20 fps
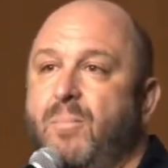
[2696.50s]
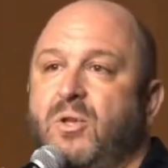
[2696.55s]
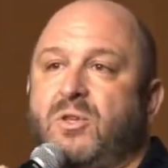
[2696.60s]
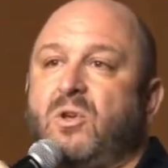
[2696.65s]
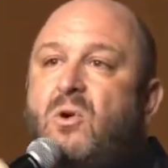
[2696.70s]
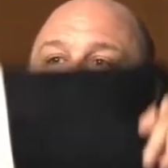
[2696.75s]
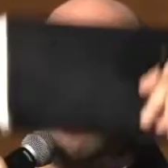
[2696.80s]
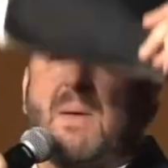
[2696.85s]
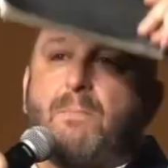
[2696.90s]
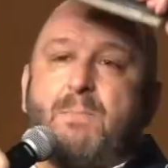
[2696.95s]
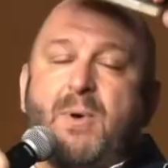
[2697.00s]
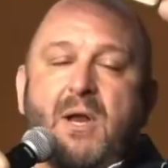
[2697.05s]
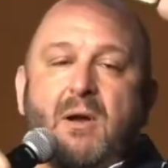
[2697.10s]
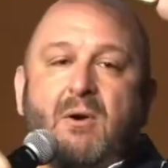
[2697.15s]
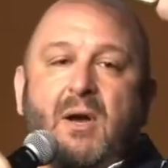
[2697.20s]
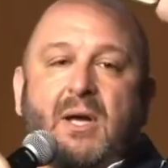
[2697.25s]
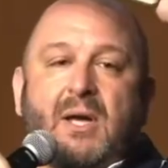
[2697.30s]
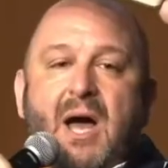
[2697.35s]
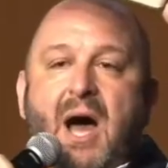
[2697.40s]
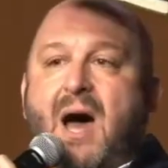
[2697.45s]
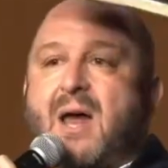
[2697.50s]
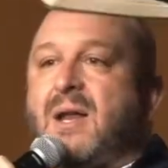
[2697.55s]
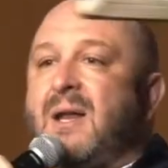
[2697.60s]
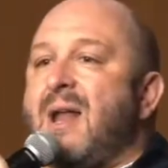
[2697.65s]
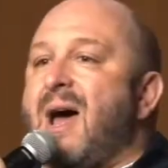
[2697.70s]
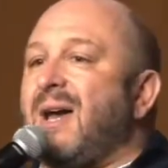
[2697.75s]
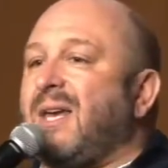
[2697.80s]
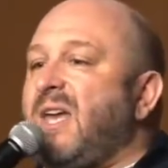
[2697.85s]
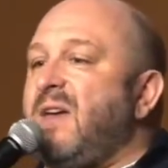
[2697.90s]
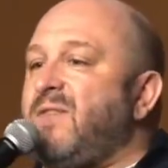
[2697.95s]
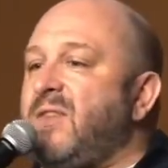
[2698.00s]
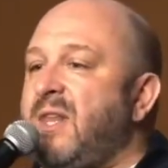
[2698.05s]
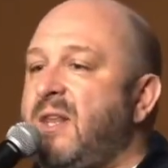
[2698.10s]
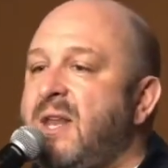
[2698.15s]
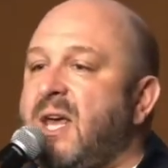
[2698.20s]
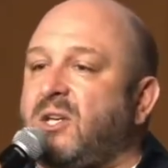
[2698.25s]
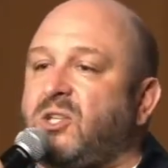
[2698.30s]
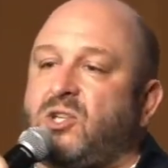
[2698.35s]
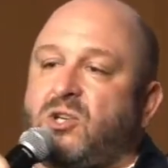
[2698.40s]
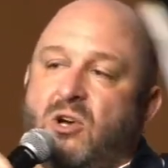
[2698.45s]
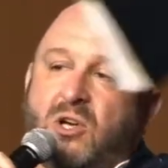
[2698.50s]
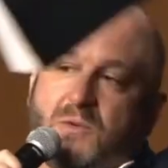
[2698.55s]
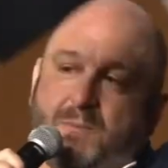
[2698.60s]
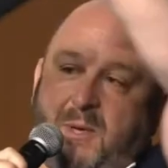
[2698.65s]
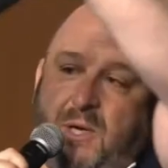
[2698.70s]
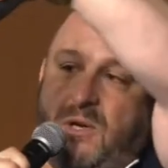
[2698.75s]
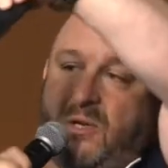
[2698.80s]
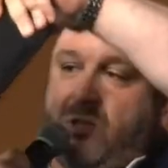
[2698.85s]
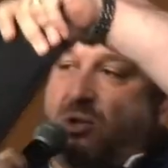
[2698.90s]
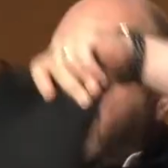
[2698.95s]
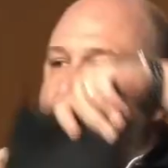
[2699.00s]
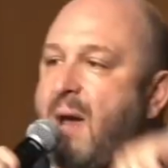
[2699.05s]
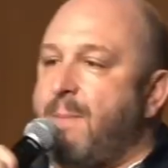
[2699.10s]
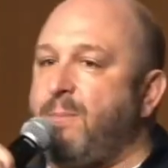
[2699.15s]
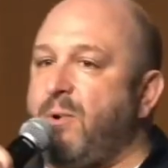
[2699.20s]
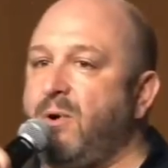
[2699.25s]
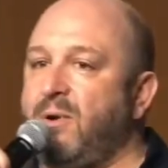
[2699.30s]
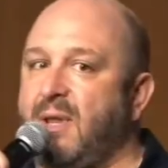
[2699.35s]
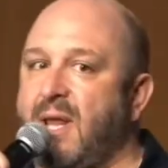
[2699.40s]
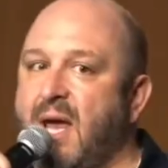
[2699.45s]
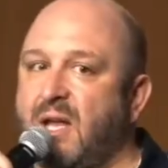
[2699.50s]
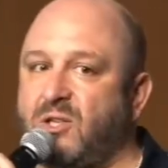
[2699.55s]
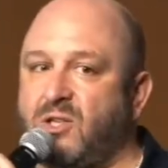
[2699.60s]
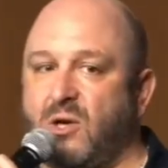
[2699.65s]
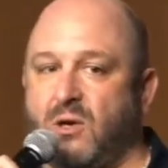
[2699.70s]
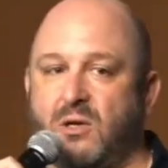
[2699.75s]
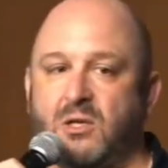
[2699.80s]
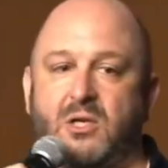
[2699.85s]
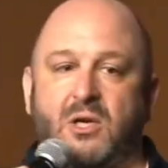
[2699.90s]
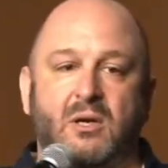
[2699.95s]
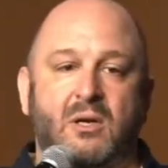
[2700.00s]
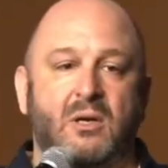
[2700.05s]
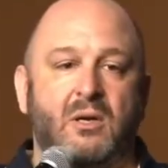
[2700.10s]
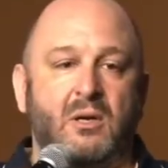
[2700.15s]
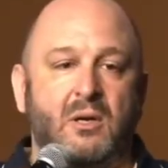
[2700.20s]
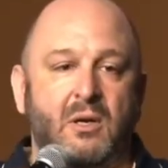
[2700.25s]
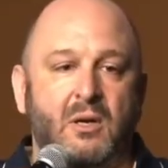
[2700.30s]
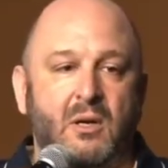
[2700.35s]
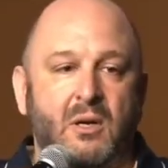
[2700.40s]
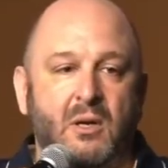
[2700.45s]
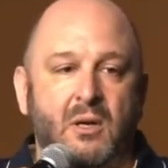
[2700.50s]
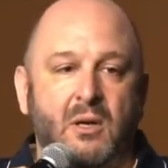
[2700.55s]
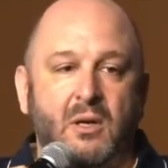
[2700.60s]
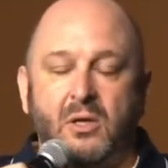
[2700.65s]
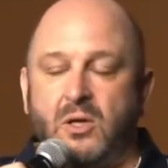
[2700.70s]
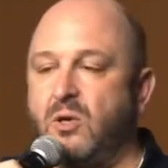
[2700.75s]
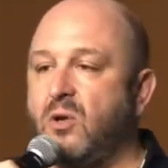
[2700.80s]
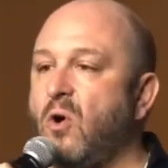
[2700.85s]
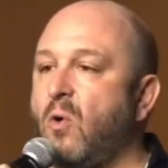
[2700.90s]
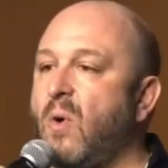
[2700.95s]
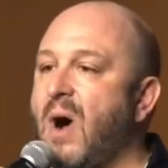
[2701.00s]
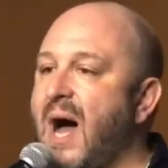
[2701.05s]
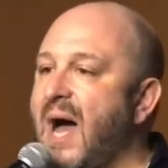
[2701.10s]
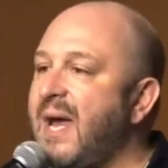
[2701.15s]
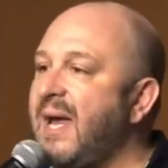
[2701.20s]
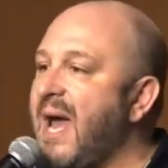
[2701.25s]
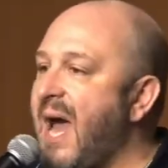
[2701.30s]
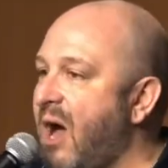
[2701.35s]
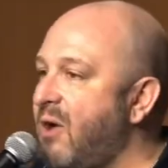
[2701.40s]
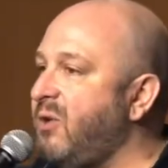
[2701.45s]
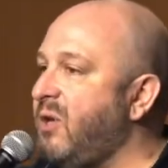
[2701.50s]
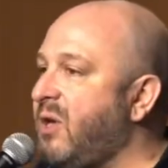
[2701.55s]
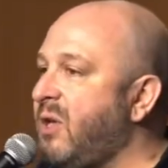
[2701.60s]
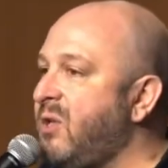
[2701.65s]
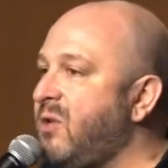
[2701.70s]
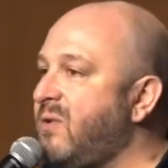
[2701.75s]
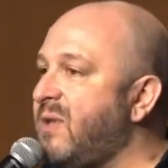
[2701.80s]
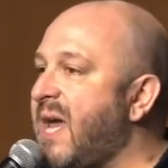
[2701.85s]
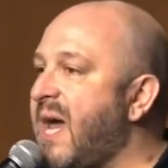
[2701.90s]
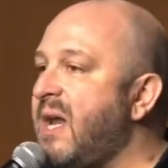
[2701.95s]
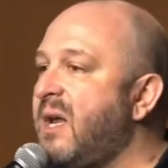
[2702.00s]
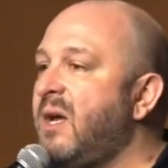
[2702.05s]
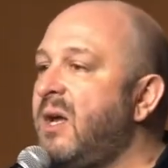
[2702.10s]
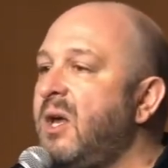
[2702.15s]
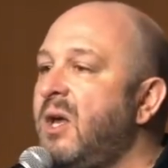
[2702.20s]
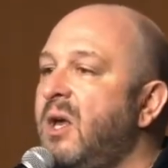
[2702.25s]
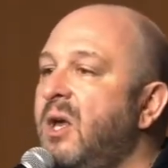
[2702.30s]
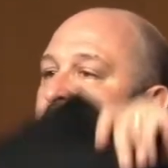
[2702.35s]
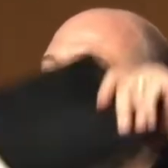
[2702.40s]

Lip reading: But don't get bitter at God and not give in the next church because you got burnt in that church. You know why? How you can do that?